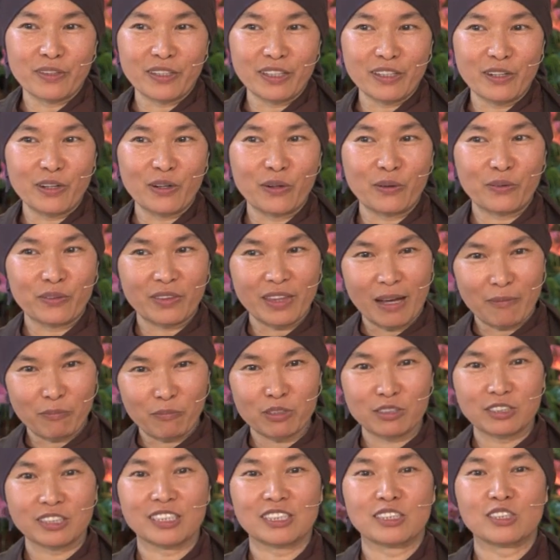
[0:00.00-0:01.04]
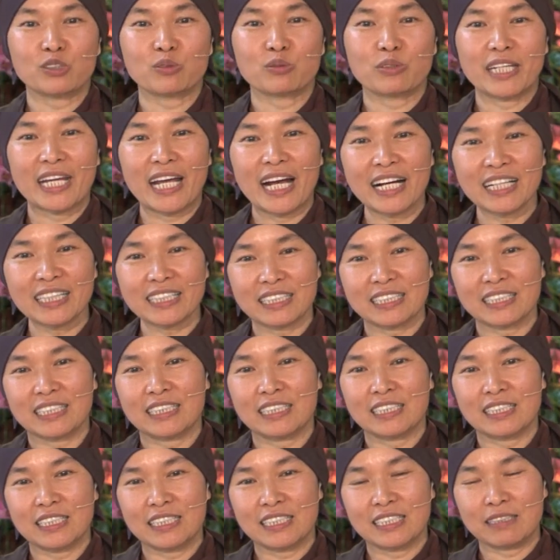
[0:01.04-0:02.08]
you know, that person's
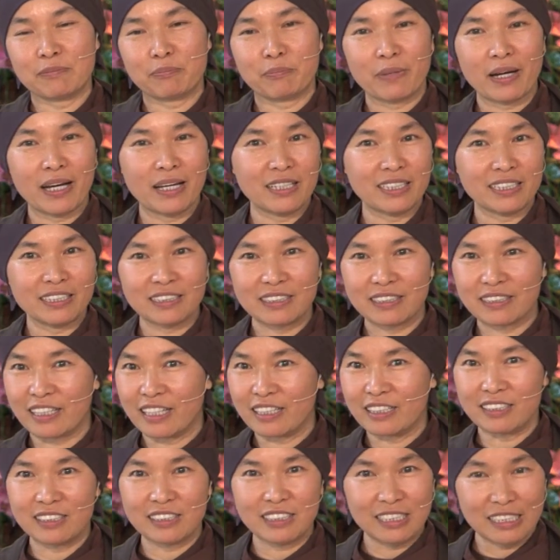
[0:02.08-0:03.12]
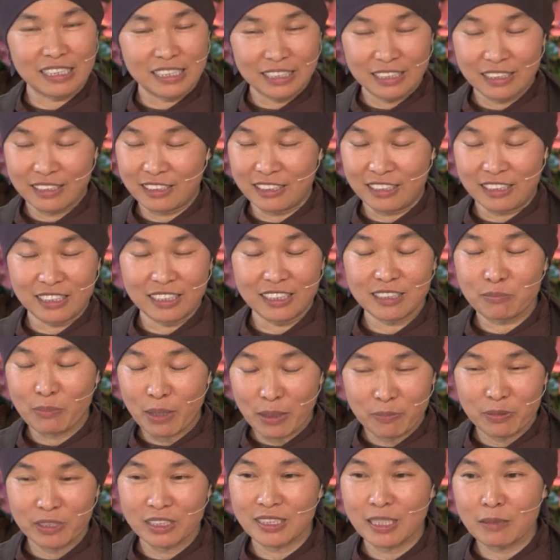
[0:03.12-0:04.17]
reality. There is just
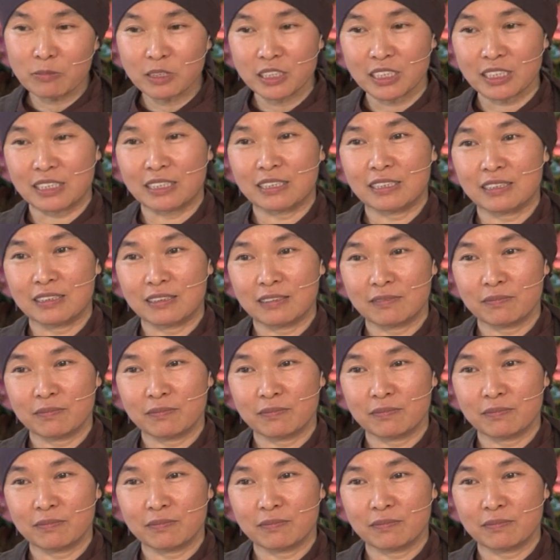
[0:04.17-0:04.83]
my perception.